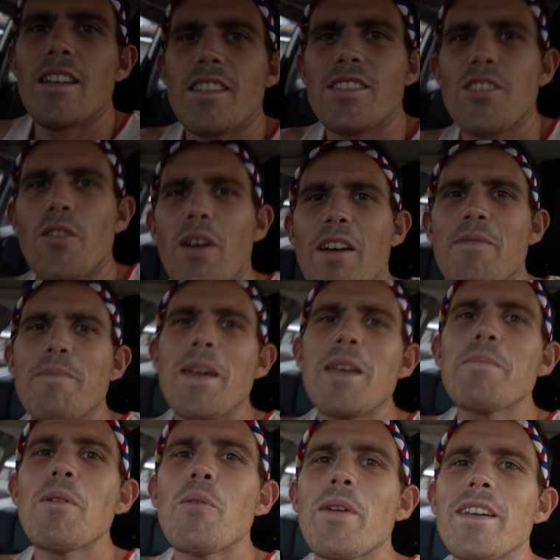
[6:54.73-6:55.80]
So I've made
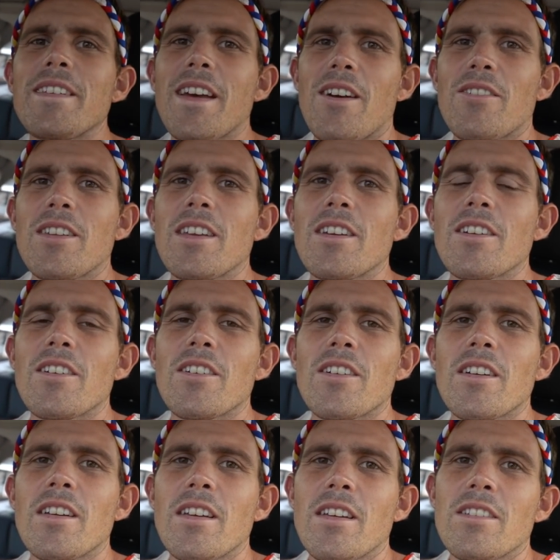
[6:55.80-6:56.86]
my way down here
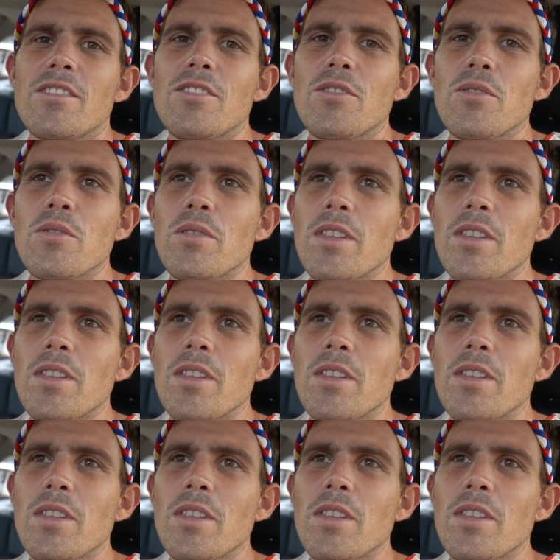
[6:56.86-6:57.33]
to